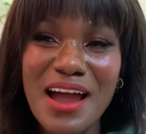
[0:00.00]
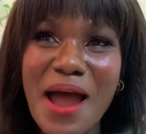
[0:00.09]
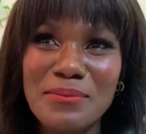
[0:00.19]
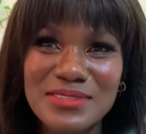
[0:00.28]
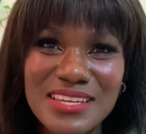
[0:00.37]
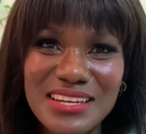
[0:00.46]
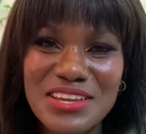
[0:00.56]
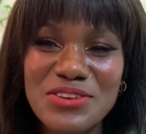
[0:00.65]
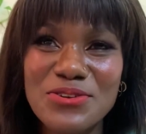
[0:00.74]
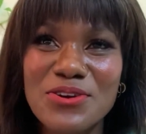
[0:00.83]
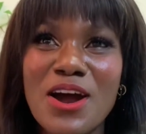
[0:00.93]
I'm
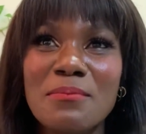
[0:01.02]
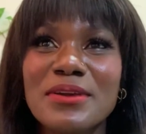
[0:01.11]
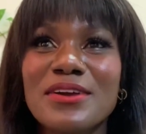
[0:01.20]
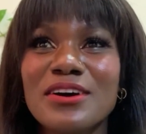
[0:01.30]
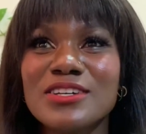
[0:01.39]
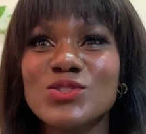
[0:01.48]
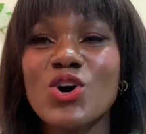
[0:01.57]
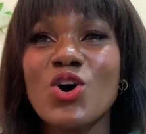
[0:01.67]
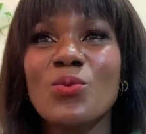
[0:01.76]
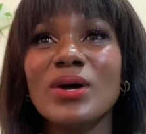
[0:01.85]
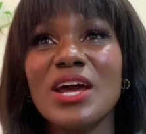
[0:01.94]
telling you, because
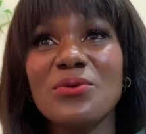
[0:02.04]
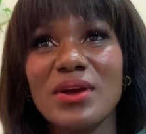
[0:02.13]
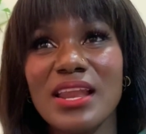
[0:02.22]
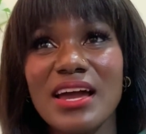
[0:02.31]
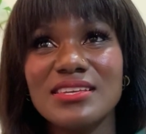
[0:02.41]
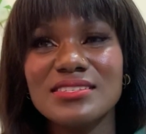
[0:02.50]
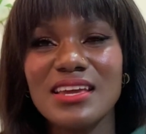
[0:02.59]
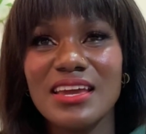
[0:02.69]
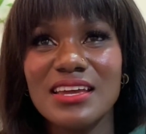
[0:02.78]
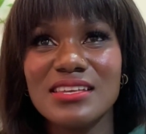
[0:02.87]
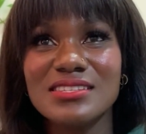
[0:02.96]
what I realized
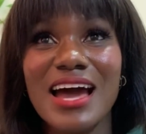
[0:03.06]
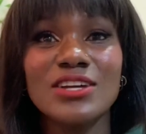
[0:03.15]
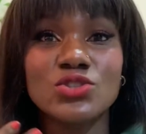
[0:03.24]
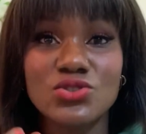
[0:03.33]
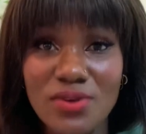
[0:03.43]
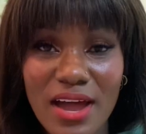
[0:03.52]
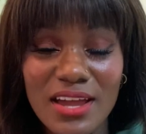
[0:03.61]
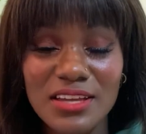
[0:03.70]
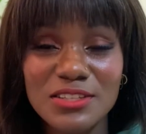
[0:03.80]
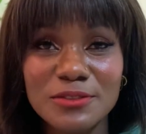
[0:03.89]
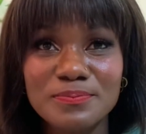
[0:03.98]
is I tried